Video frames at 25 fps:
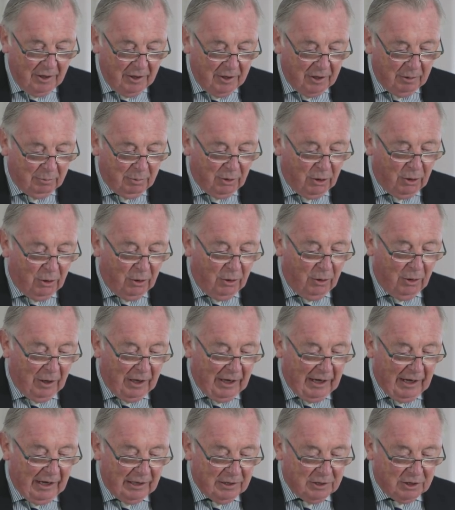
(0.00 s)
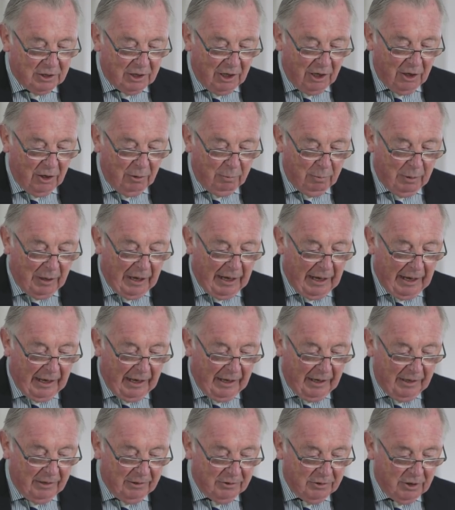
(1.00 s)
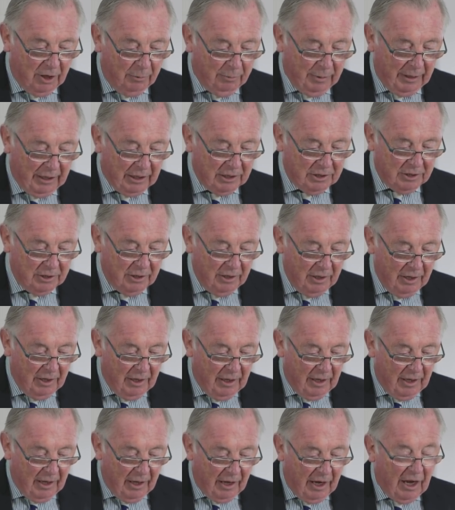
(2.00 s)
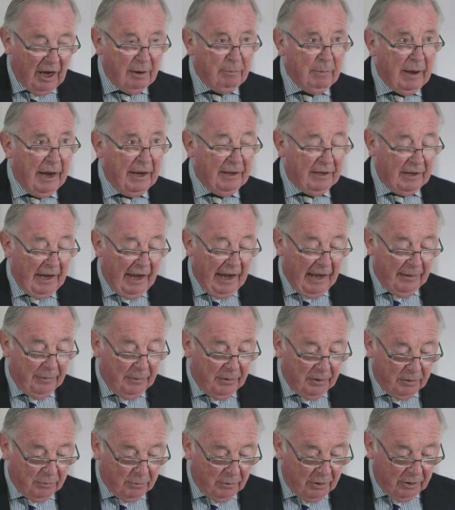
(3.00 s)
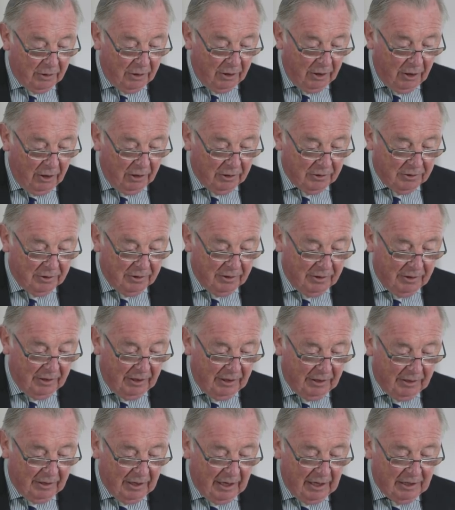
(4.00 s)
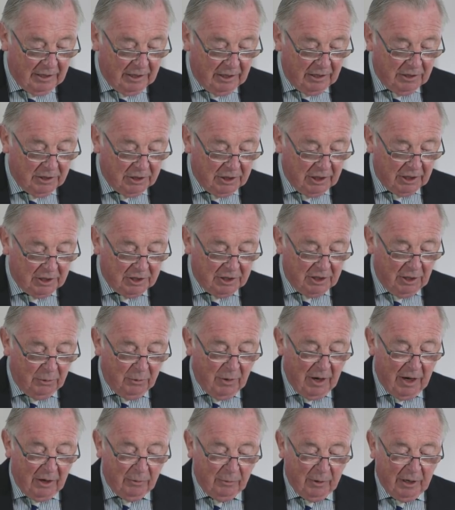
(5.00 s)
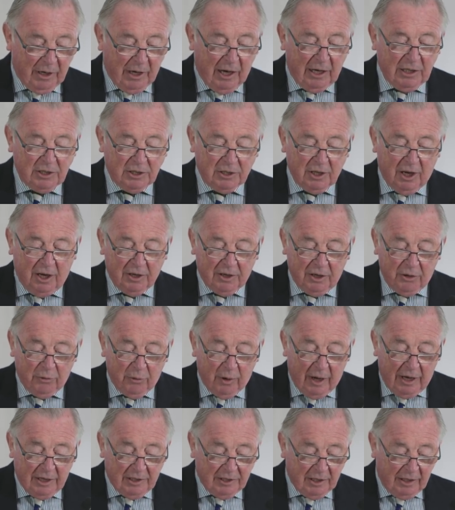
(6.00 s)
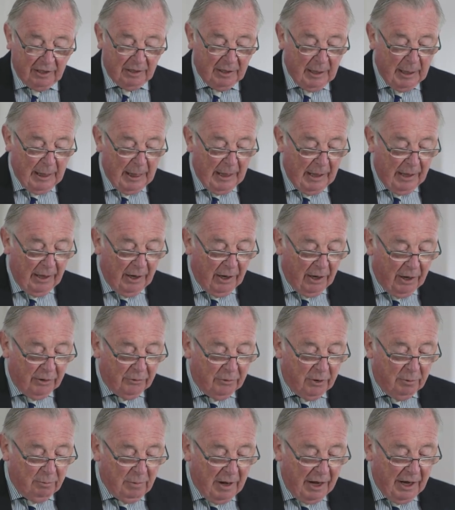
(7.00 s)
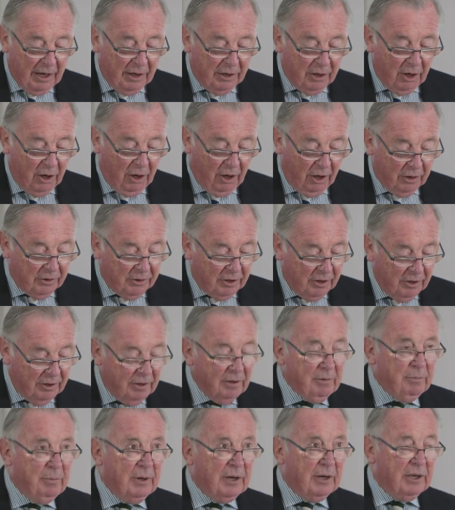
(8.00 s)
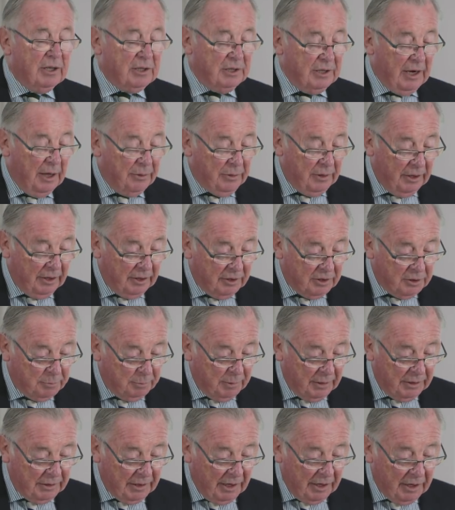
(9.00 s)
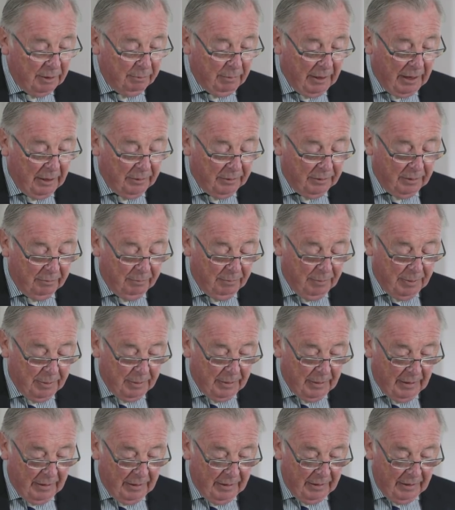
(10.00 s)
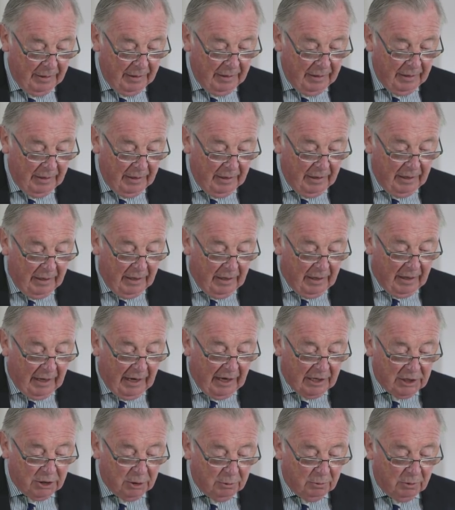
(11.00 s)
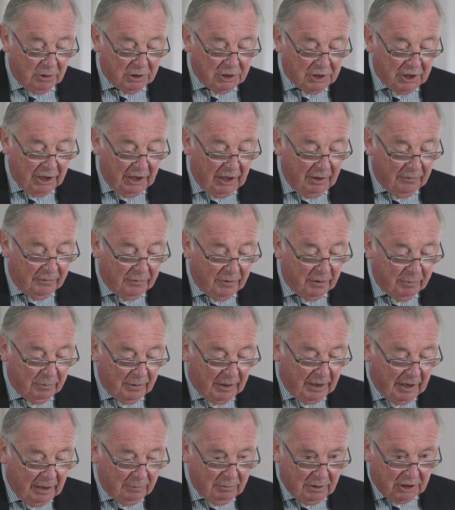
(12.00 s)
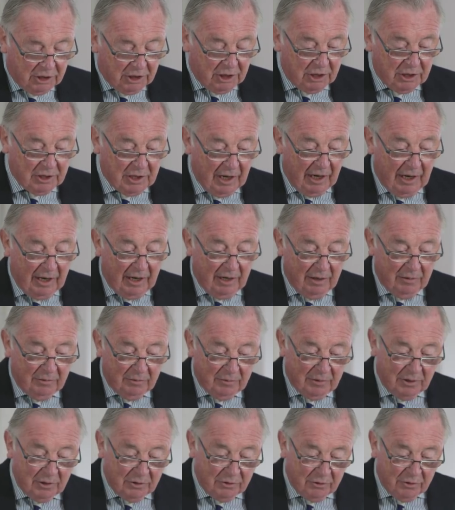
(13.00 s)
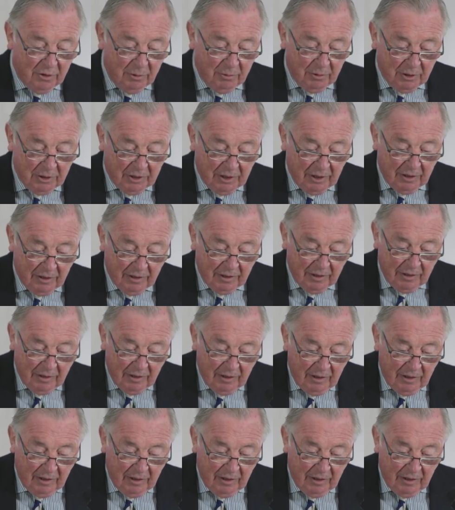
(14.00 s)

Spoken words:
the ball and slow play, topics I might add that were hot in 1961 when I started writing and remain hot because nothing has been done about them. As you will see from the images I have distributed